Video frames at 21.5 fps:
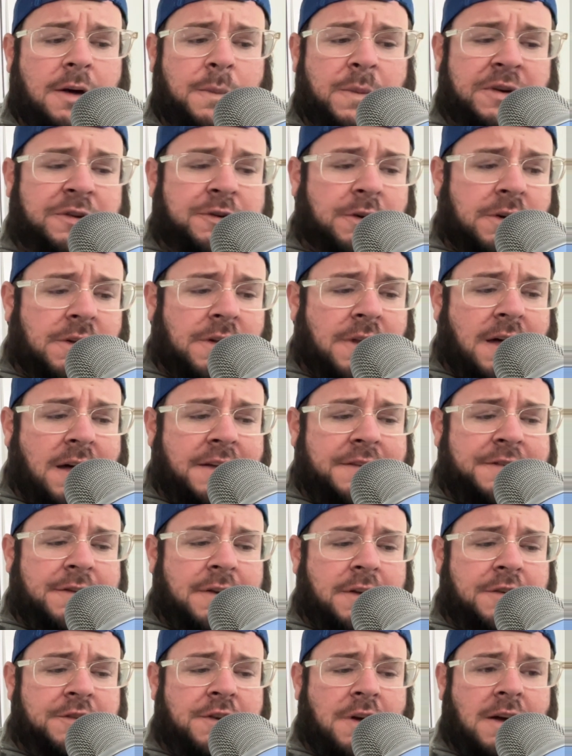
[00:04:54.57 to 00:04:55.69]
We took a loss
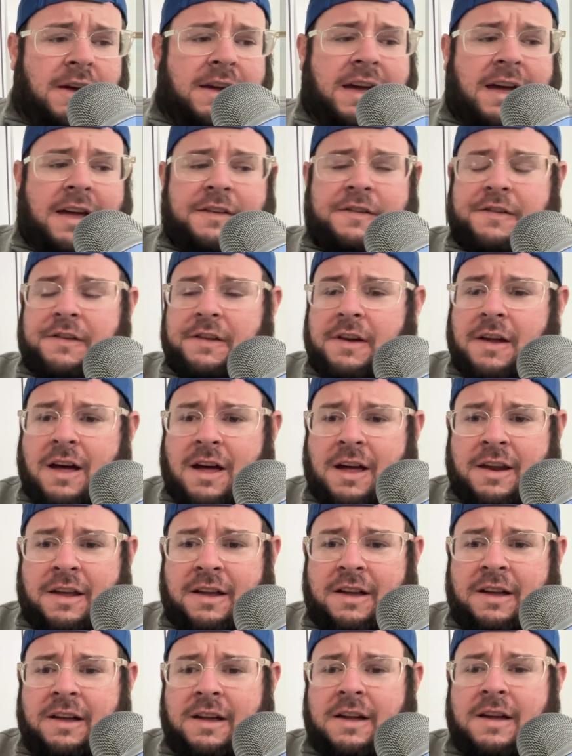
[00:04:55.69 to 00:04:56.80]
on John
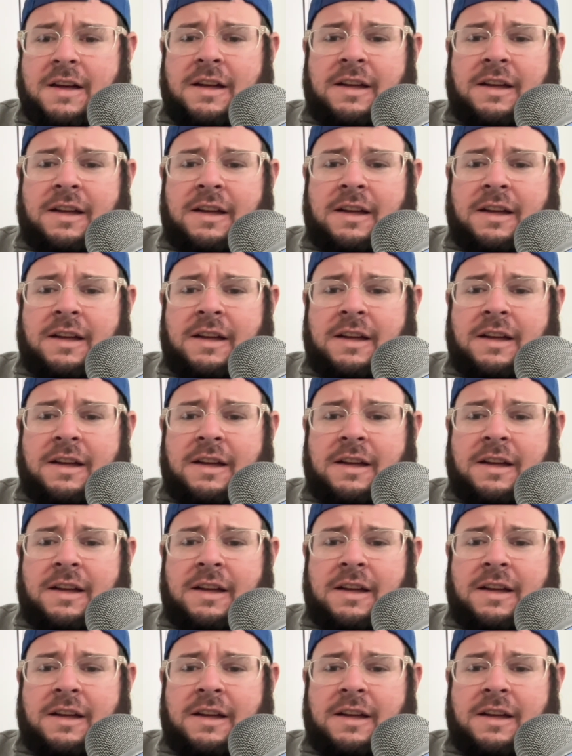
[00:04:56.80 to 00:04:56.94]
Castaneda.